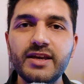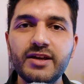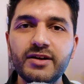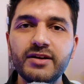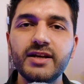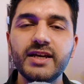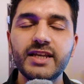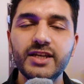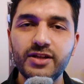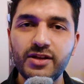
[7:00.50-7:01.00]

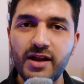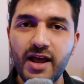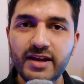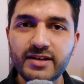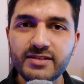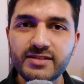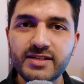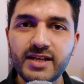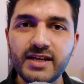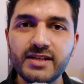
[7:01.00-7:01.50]
here in the
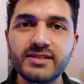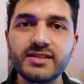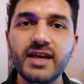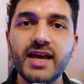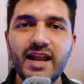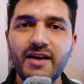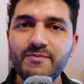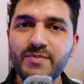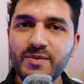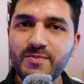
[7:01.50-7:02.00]
United States,
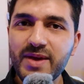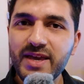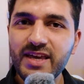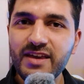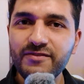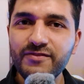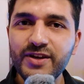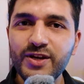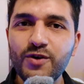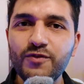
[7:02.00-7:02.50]
and I've been
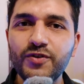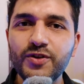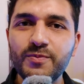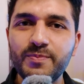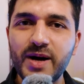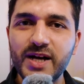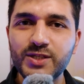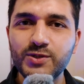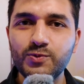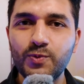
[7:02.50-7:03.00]
making video for
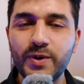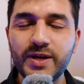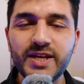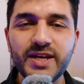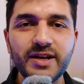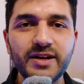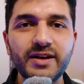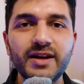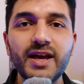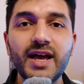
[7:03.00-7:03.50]
the past 1
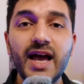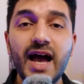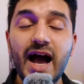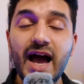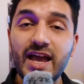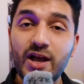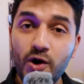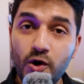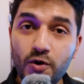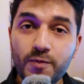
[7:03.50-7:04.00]
year.
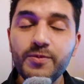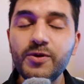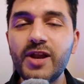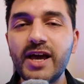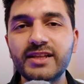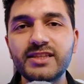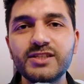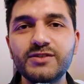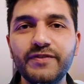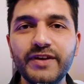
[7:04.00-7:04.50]
I hope you
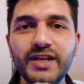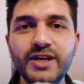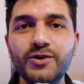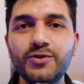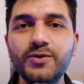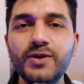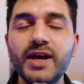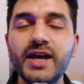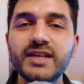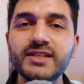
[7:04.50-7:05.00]
like this
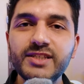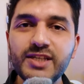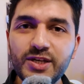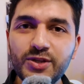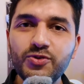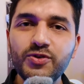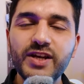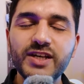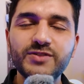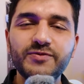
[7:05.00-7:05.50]
video. See
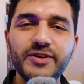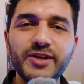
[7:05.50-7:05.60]
you in the next